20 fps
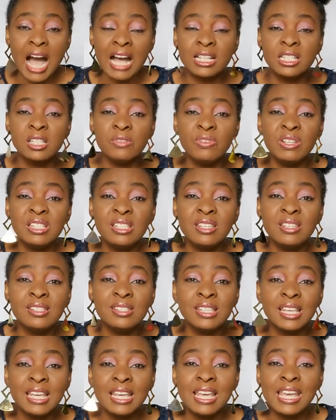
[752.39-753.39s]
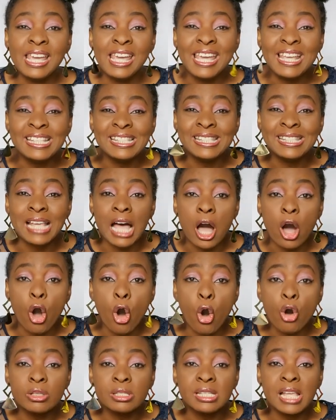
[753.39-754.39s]
activities in the
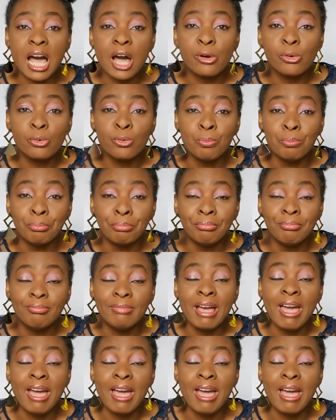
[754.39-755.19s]
other room.